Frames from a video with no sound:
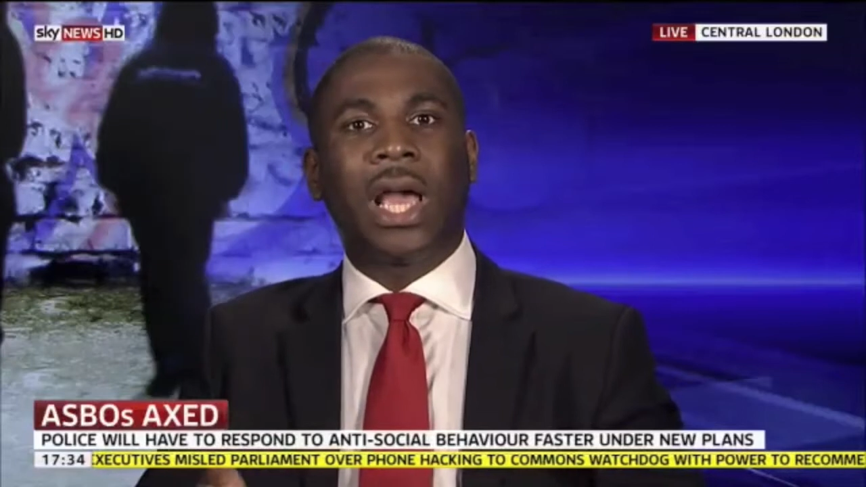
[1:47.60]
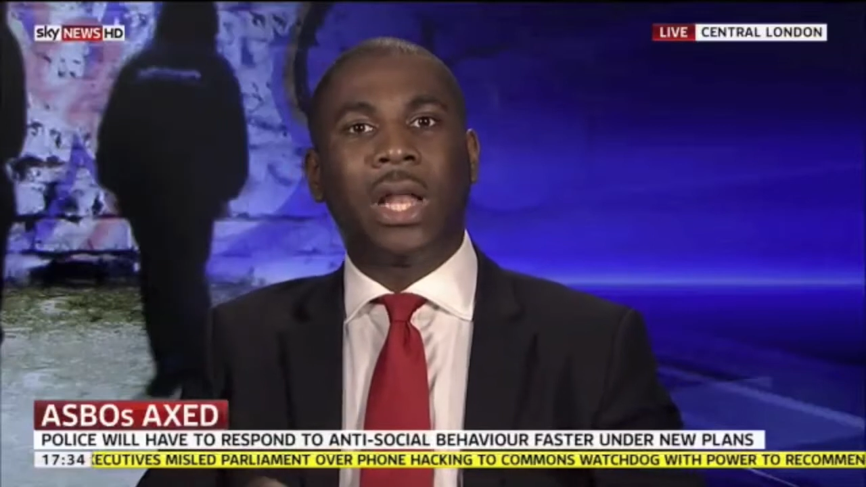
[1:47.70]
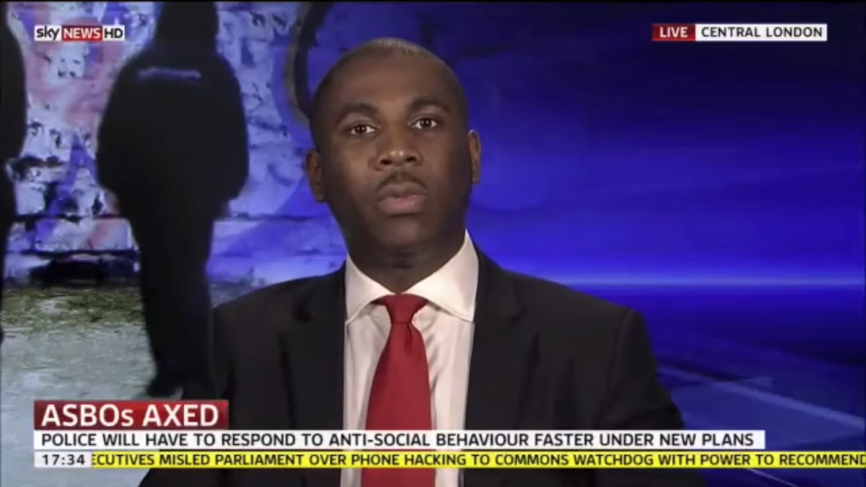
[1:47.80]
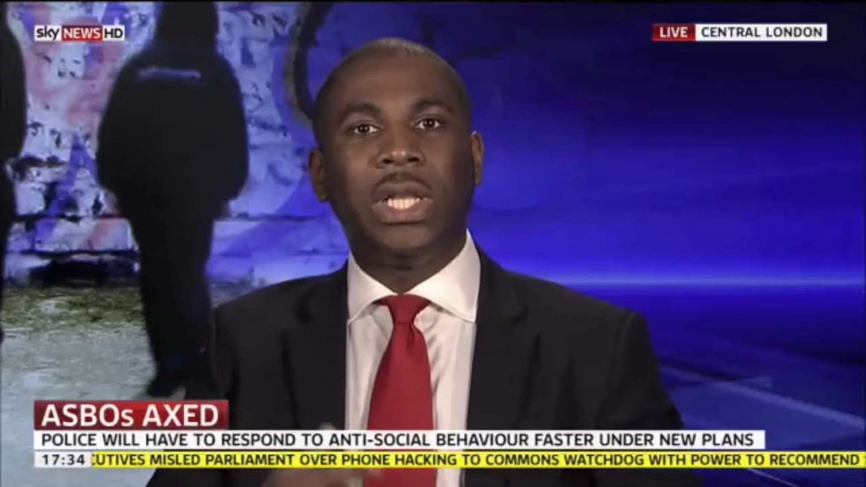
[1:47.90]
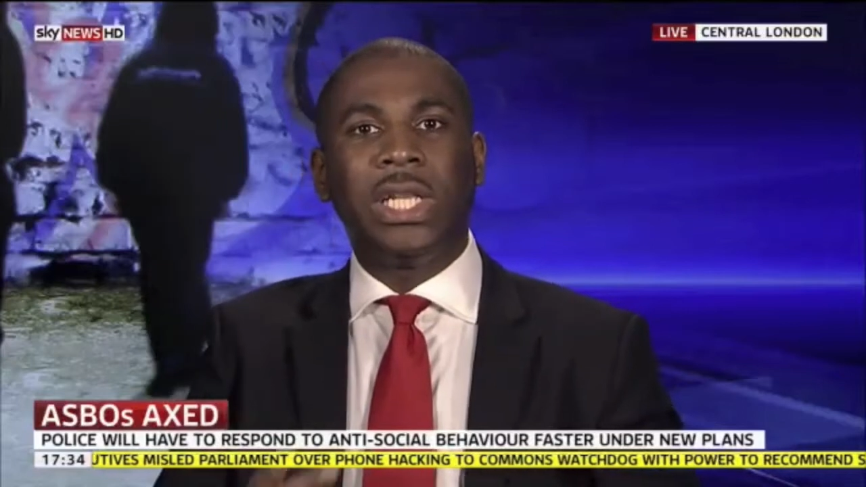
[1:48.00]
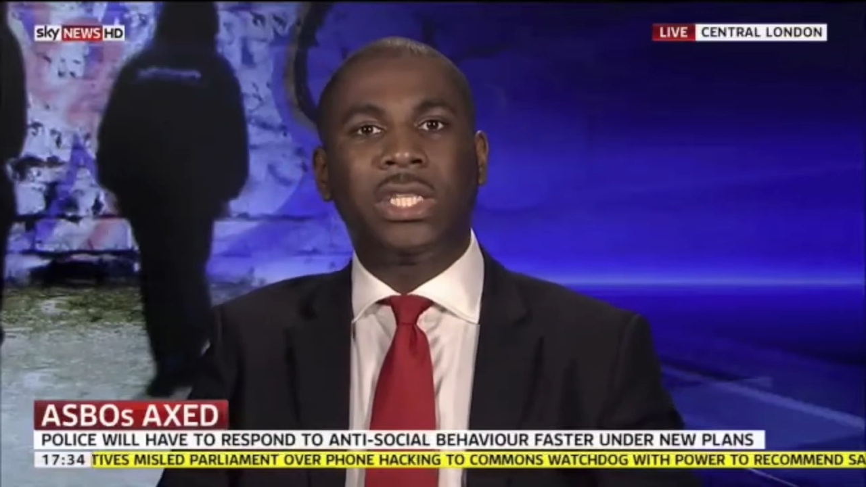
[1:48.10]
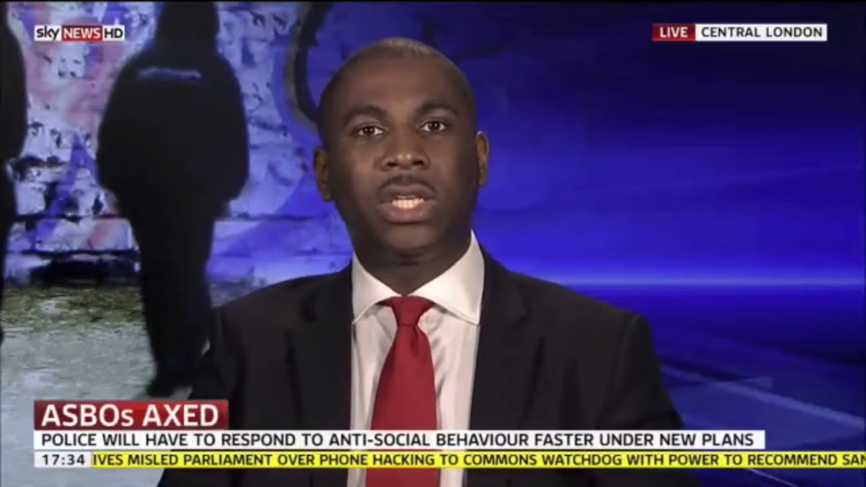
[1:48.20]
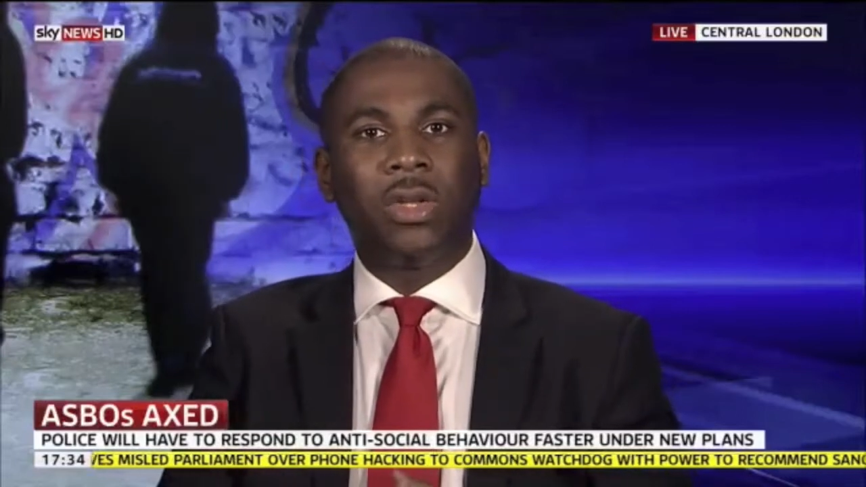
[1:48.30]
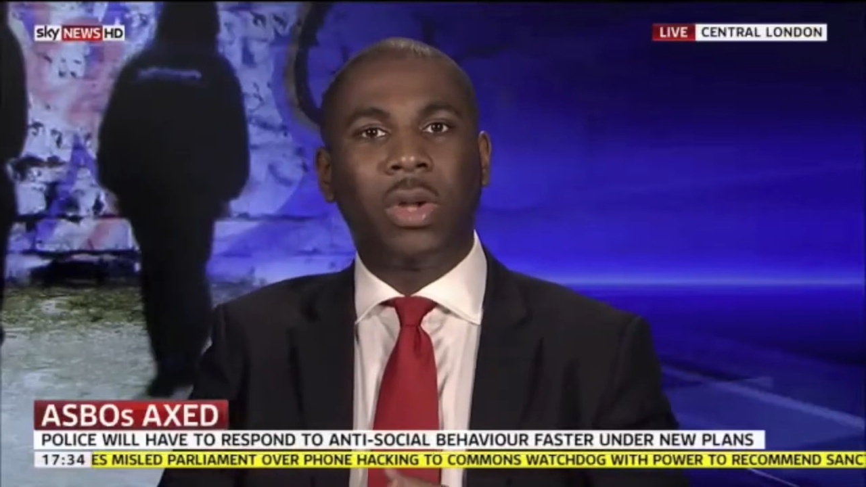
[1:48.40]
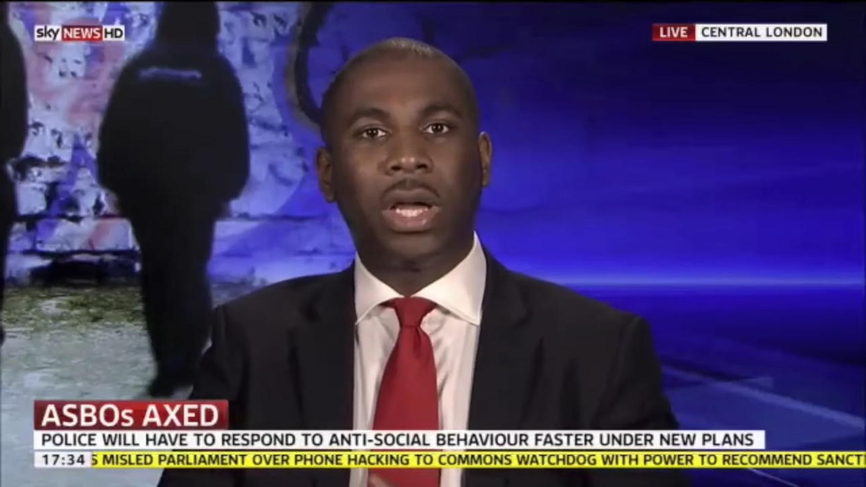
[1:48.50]
And we need
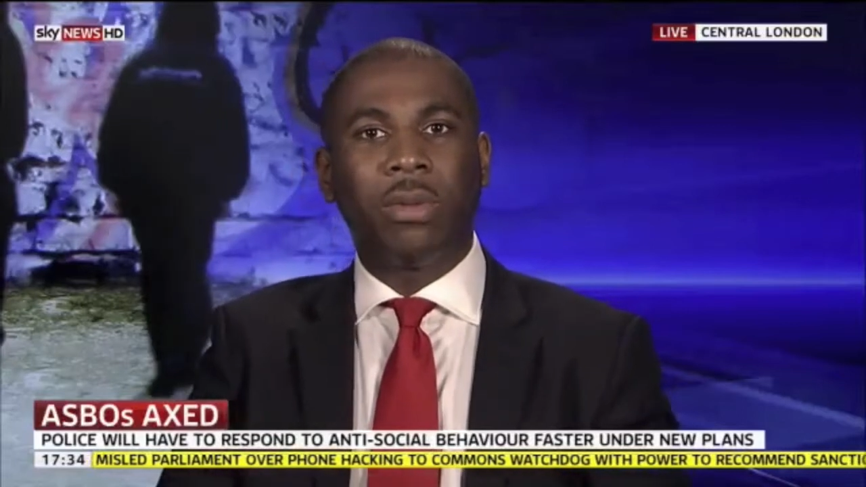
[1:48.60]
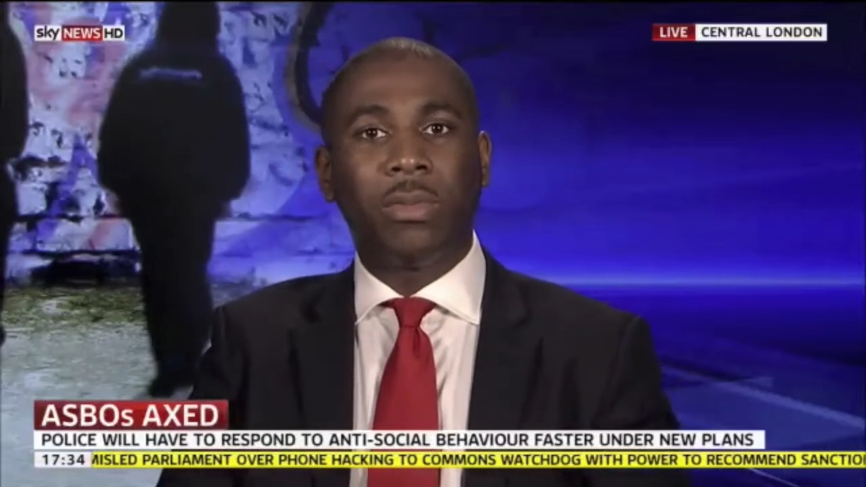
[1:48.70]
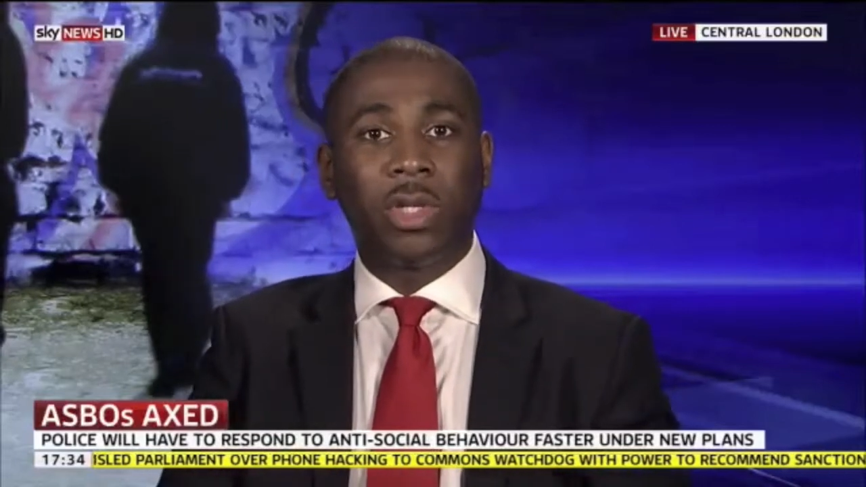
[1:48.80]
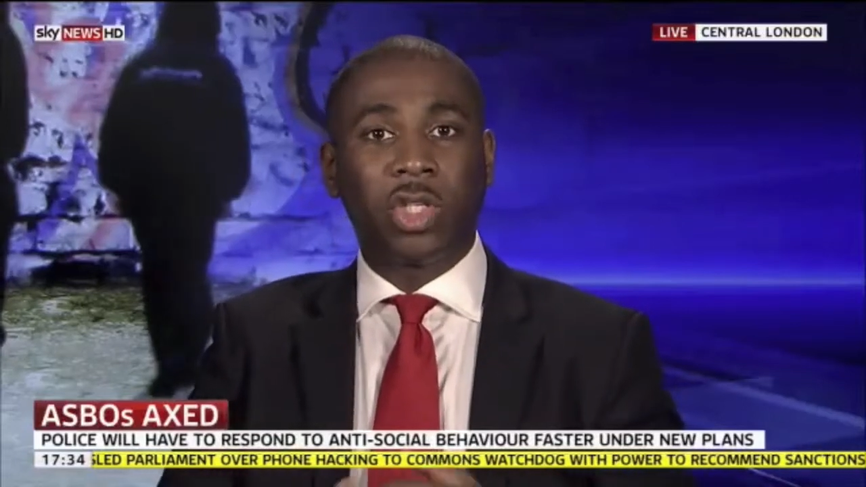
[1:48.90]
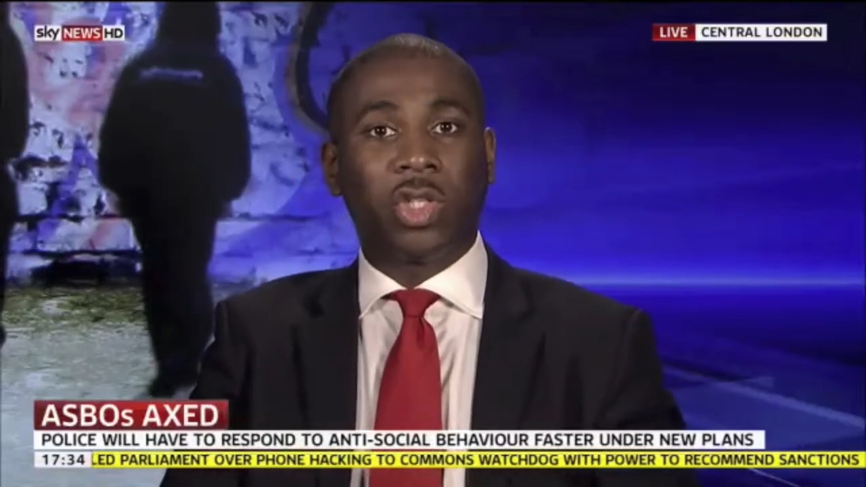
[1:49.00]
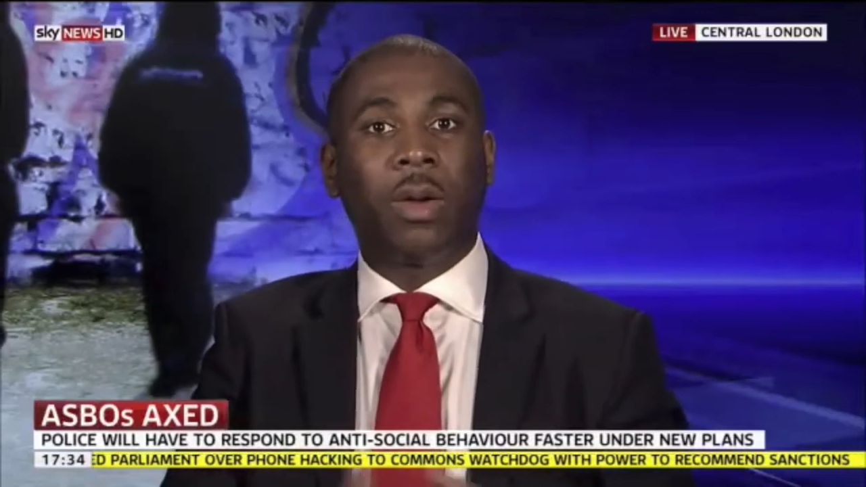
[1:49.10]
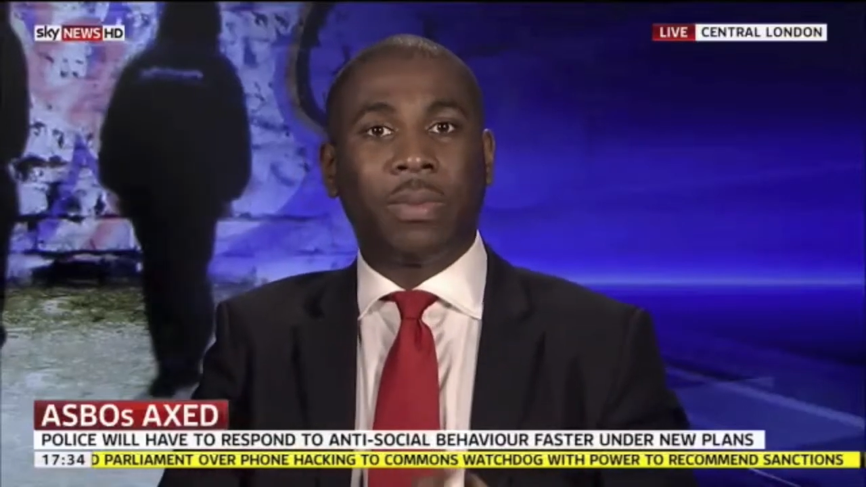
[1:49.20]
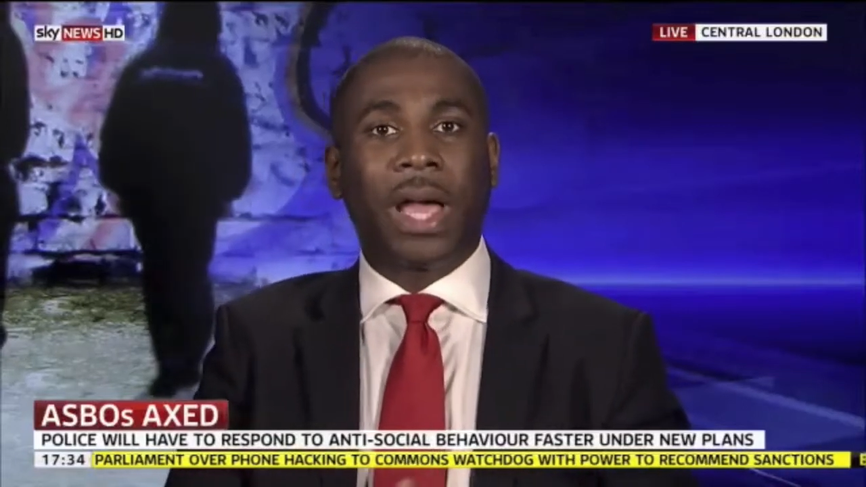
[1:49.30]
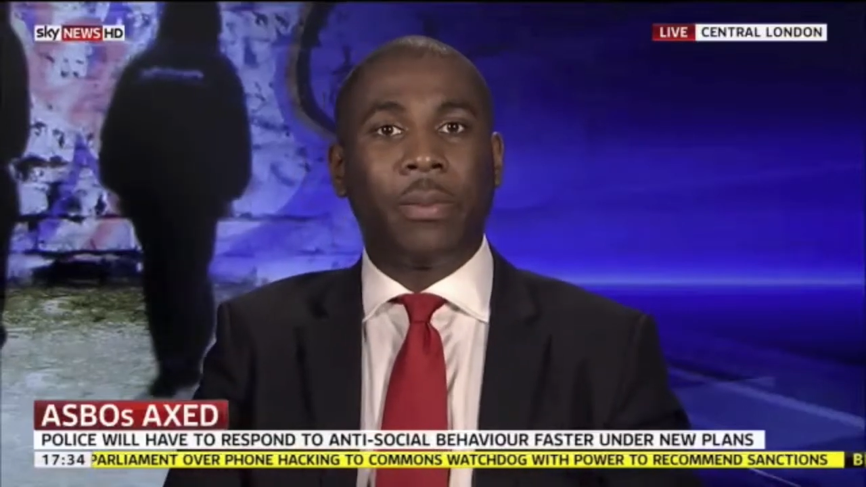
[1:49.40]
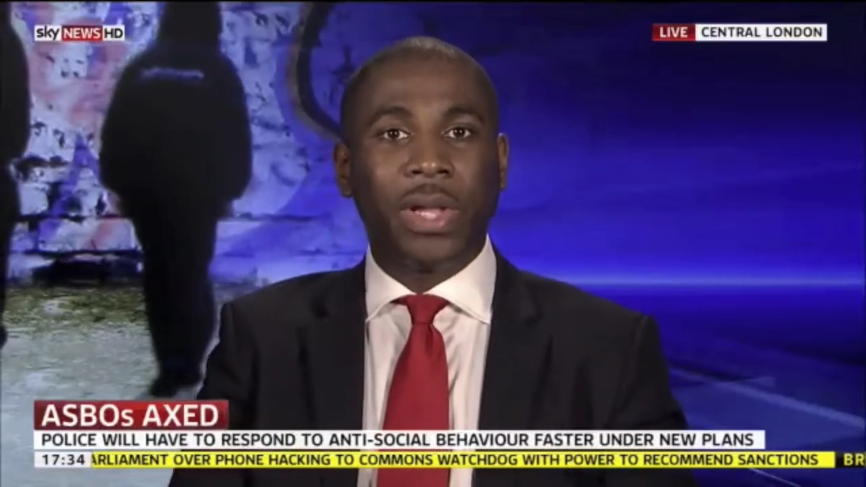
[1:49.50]
to stop that,